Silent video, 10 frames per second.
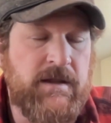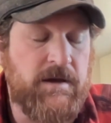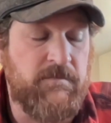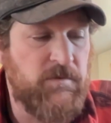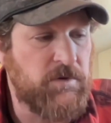
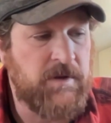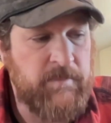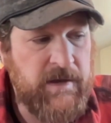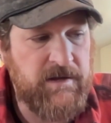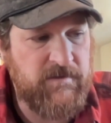a real
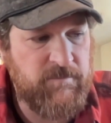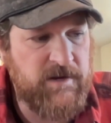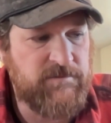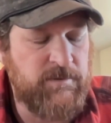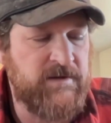competitive
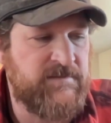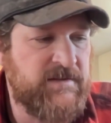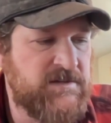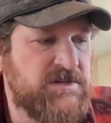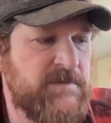price point. It's
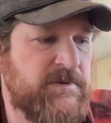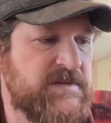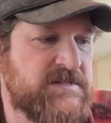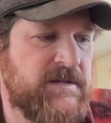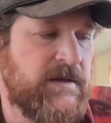not the
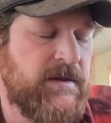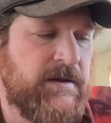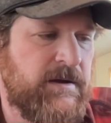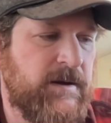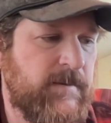cheapest.
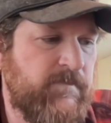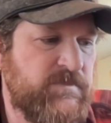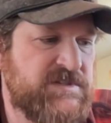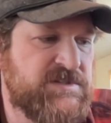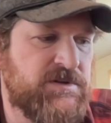
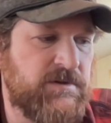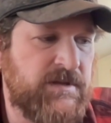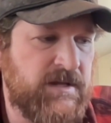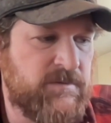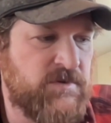It's
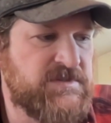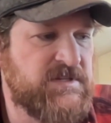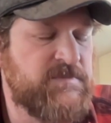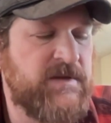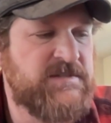certainly not the most
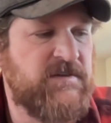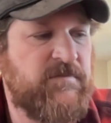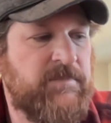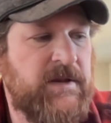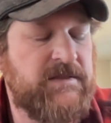
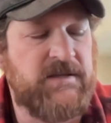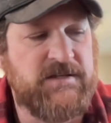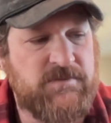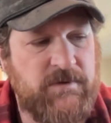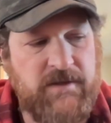expensive, but I think
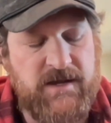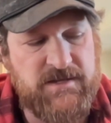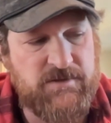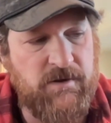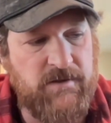it's one of the
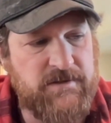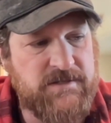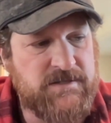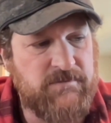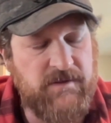highest
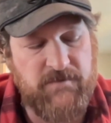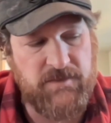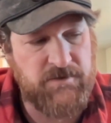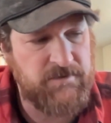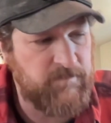qualities. And we have it
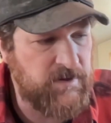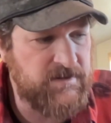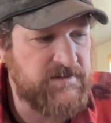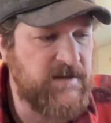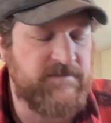
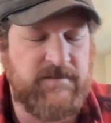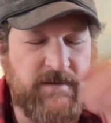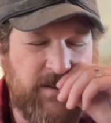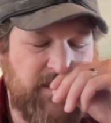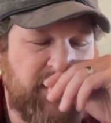third-party
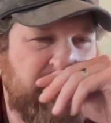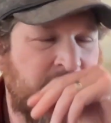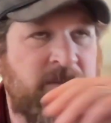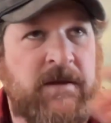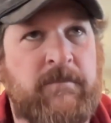tested, and the
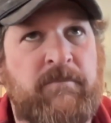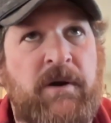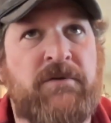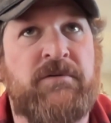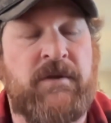
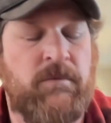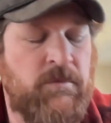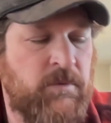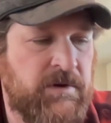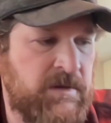partner that
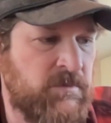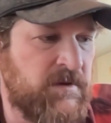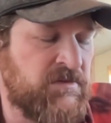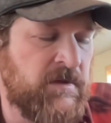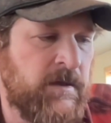we're working with,